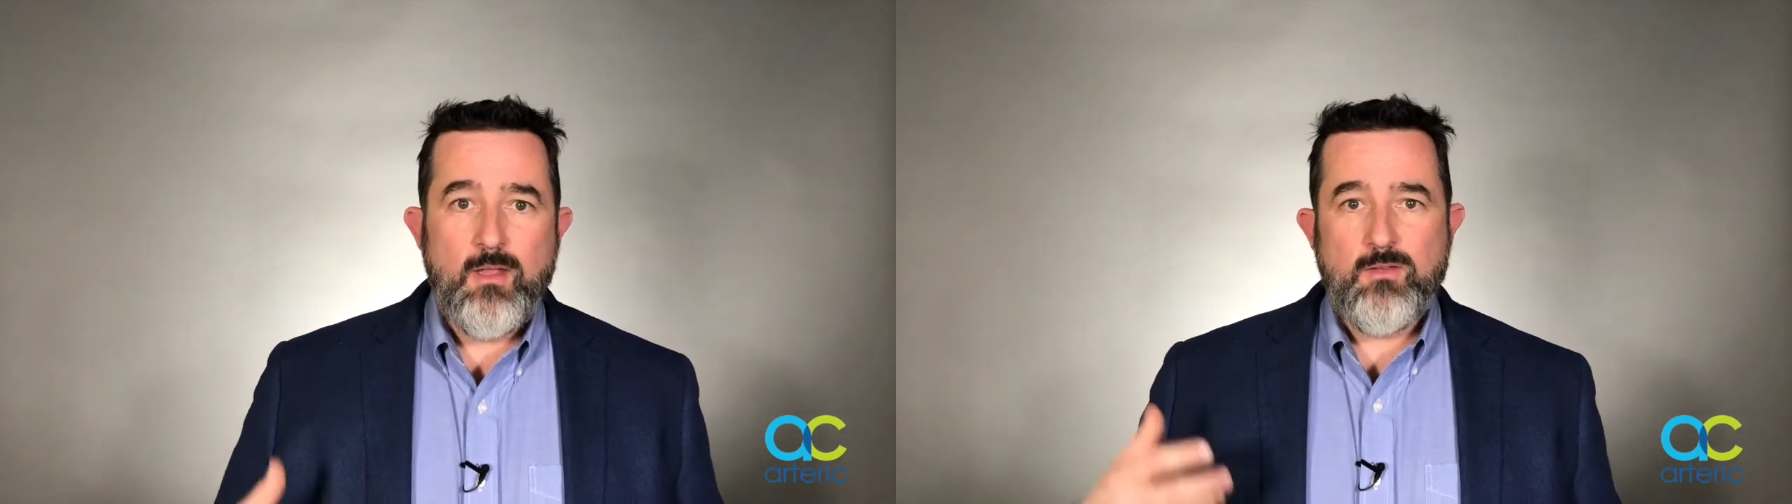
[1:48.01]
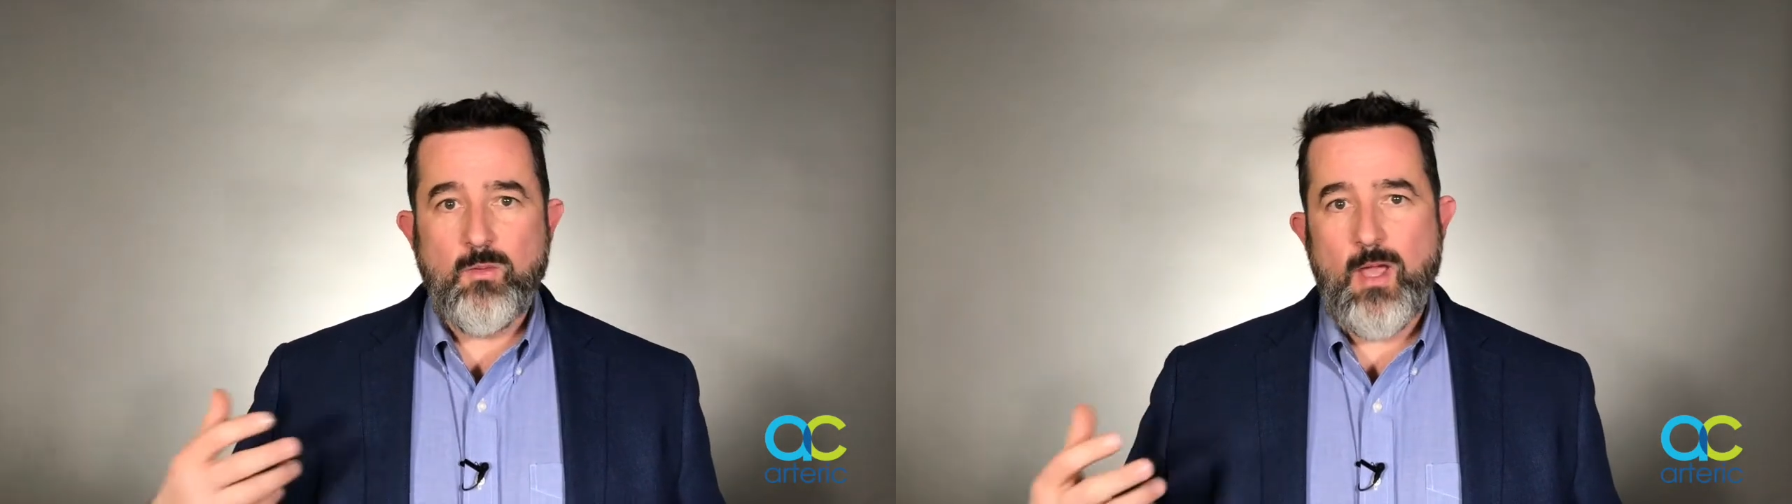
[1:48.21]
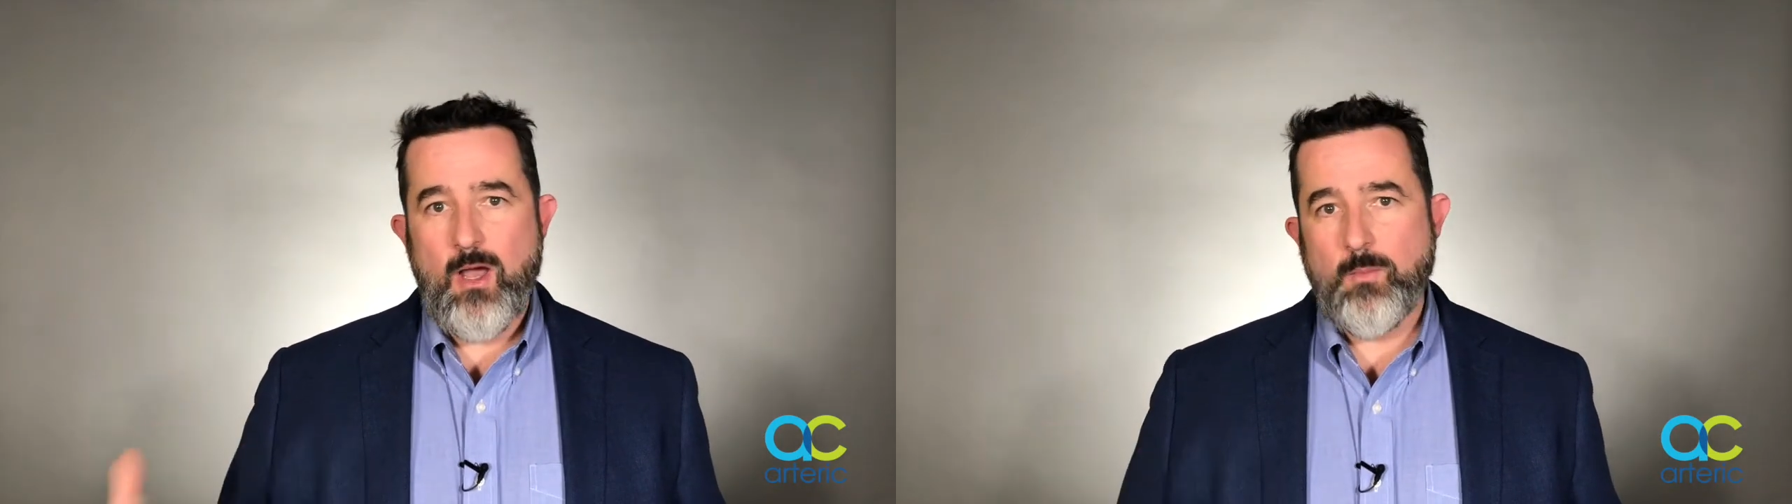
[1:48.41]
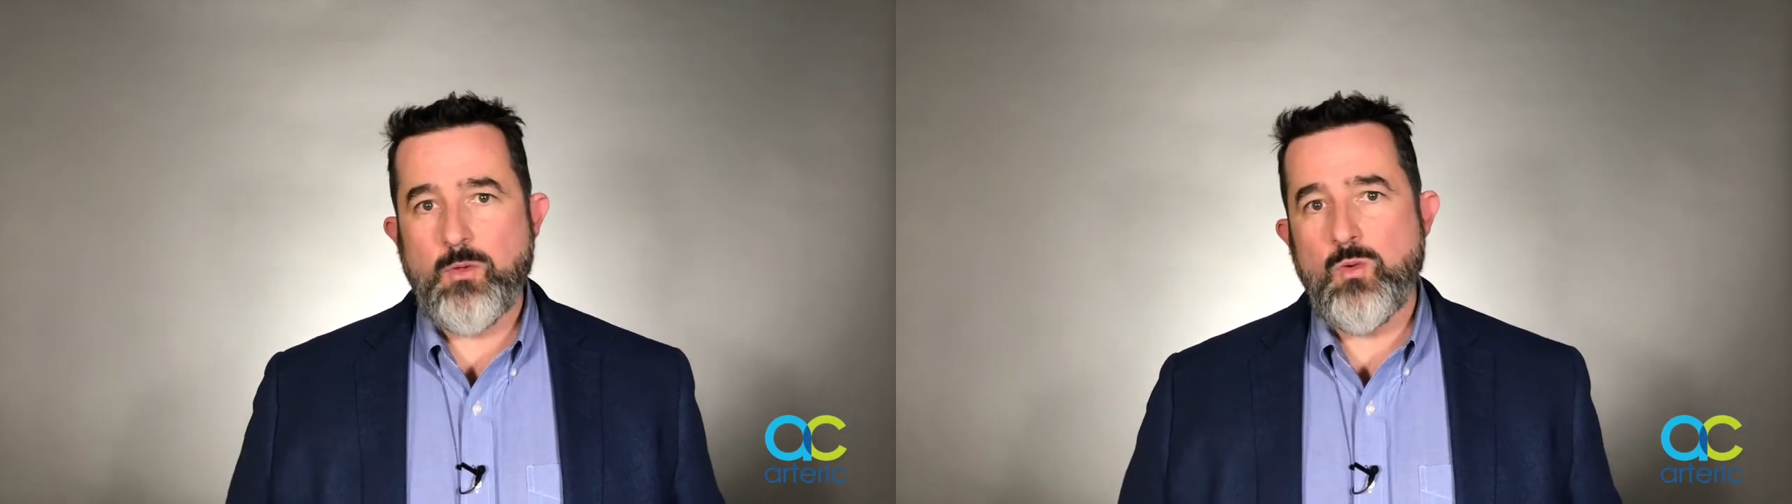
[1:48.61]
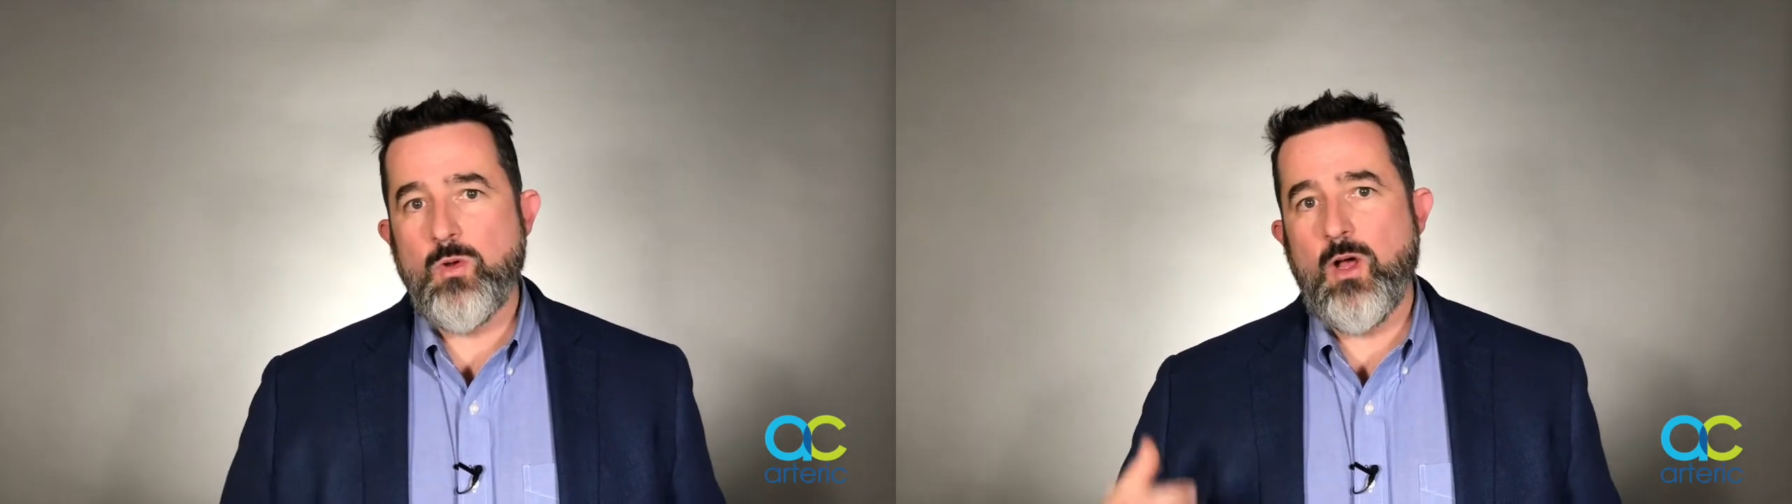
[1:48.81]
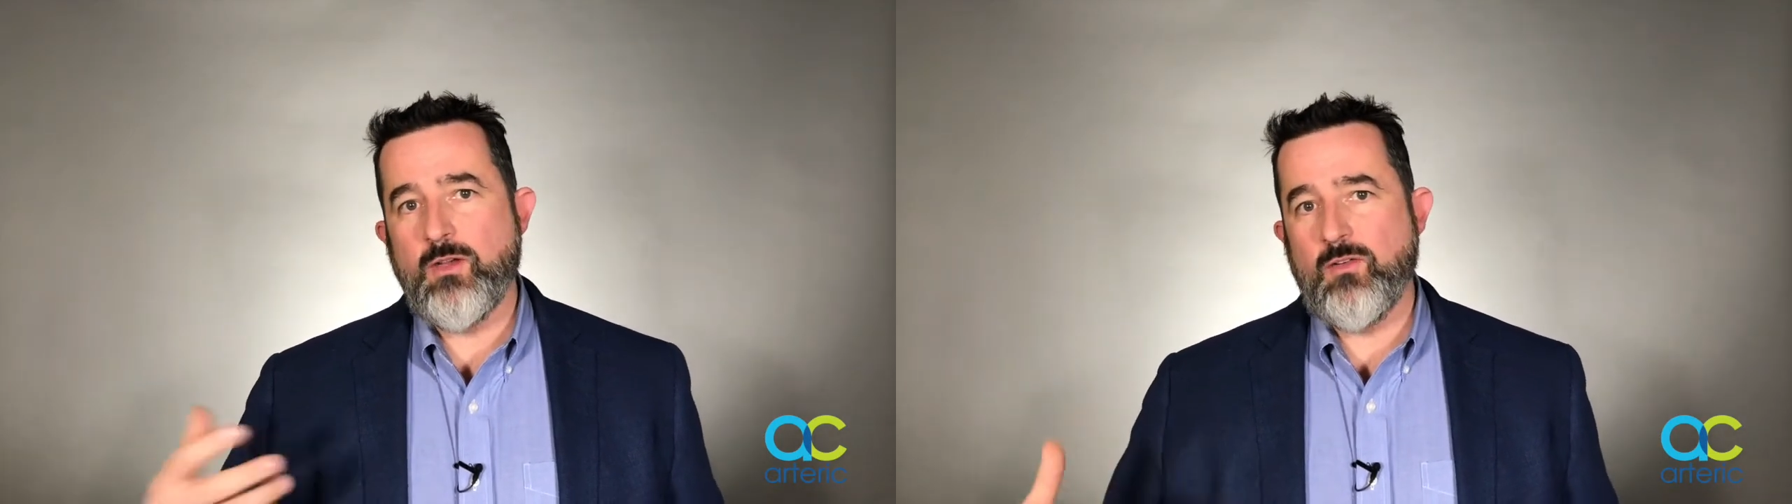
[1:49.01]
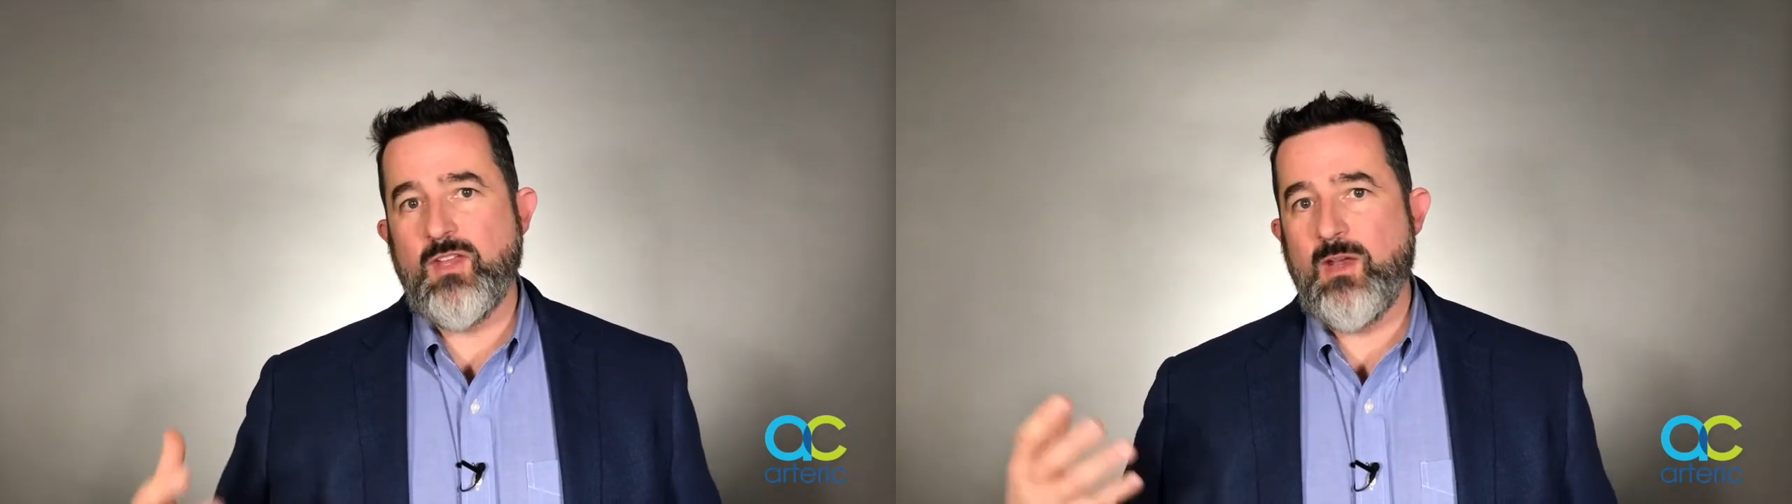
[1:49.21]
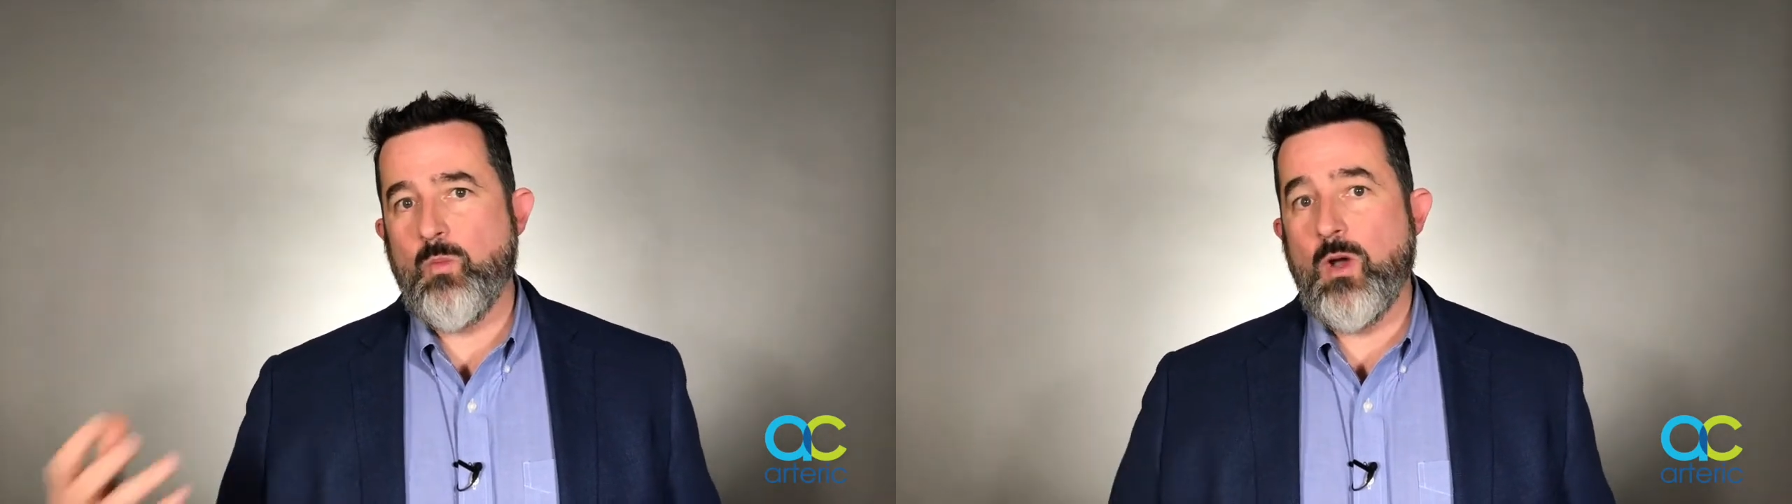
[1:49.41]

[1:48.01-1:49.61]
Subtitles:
to help Google understand